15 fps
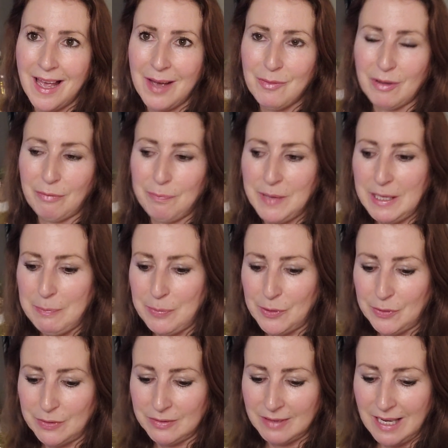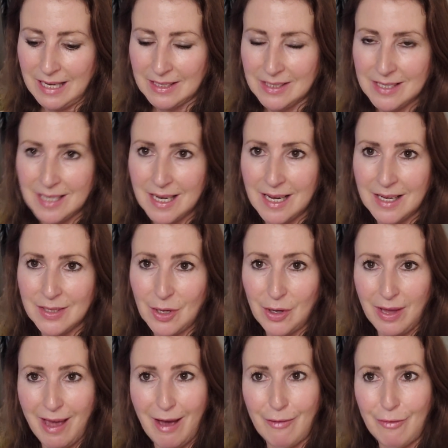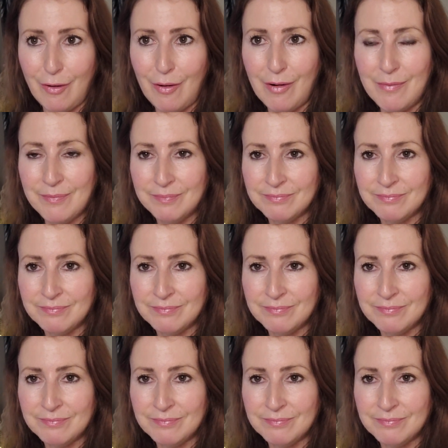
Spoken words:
with people that you care for,